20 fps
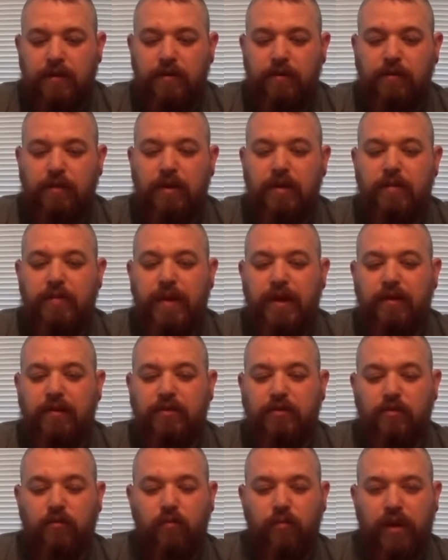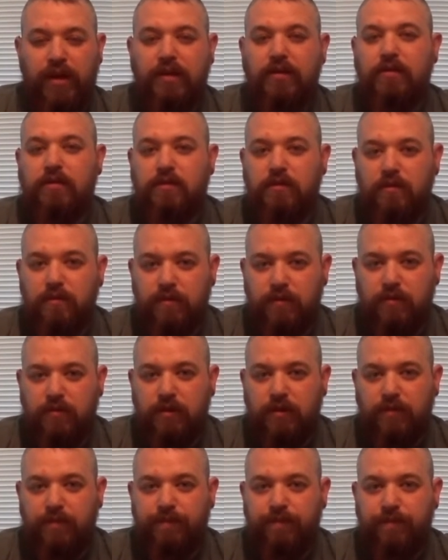You need to balance your weight
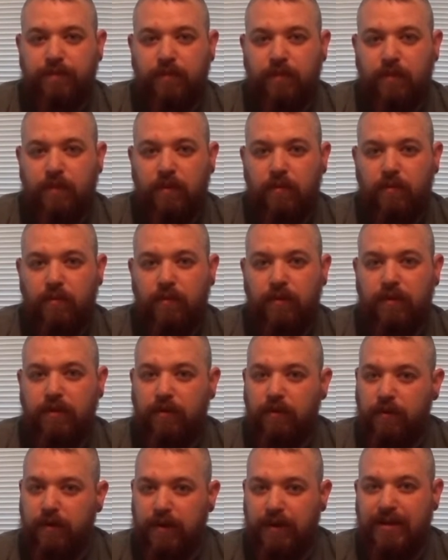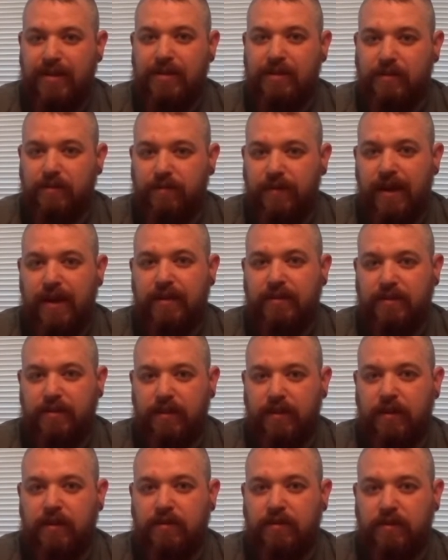distribution with your ease of
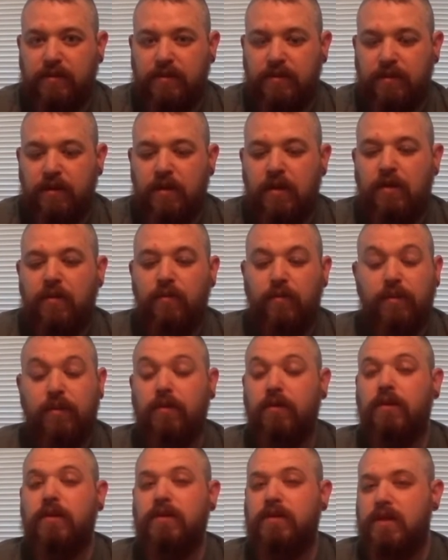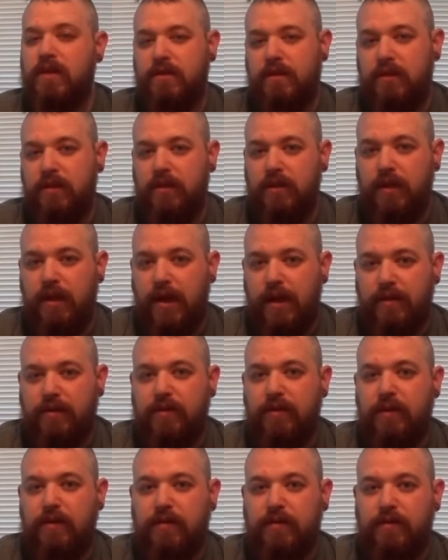access, with your necessity to
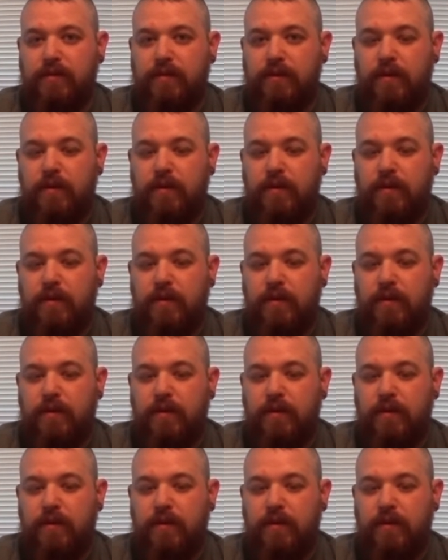access.